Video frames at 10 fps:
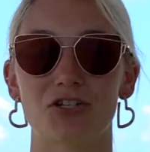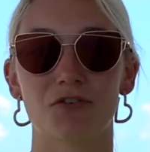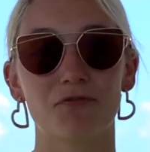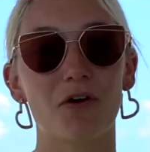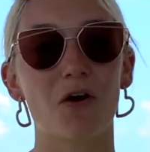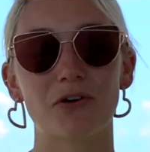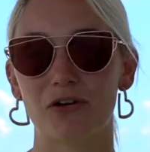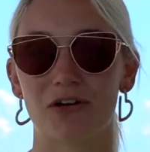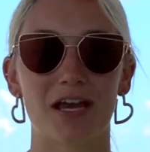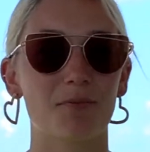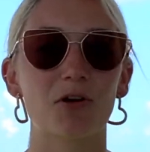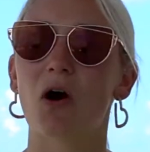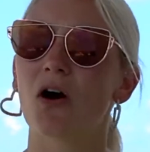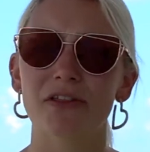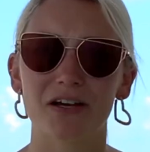need your phone and your camera and
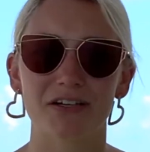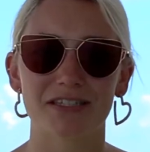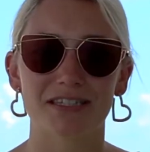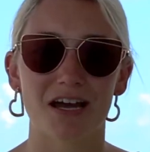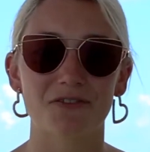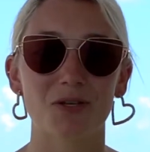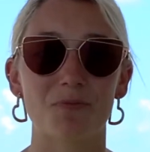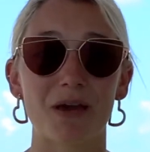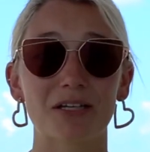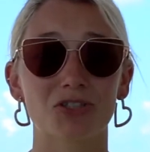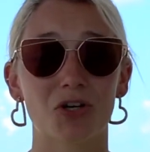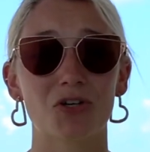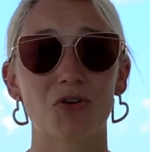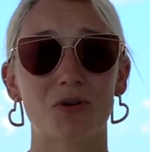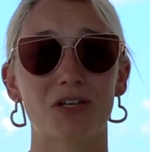all that good stuff, so make sure
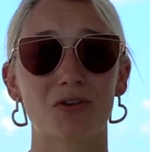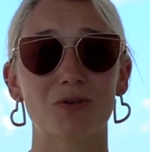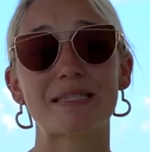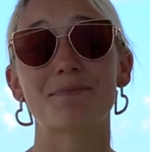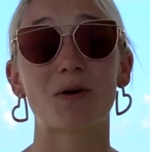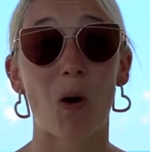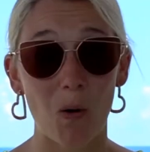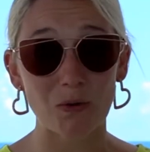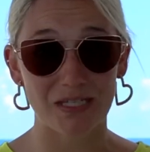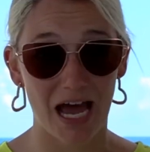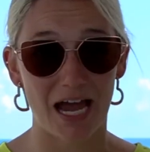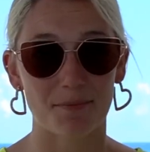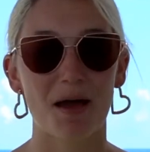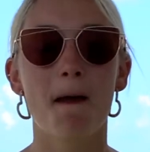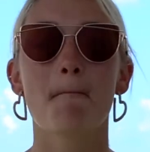you can use them the whole time.
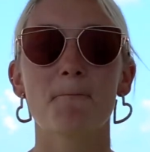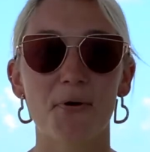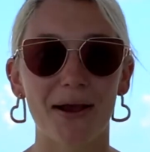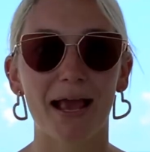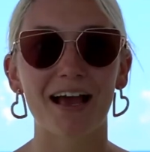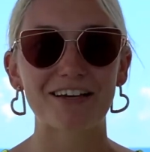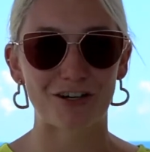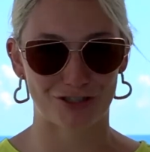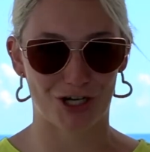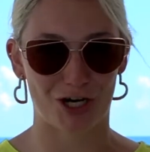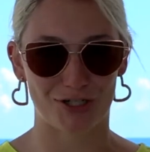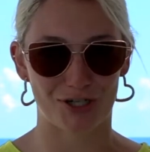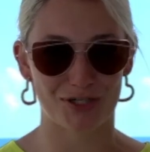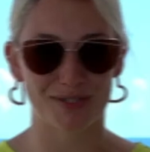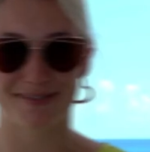Bring your chargers.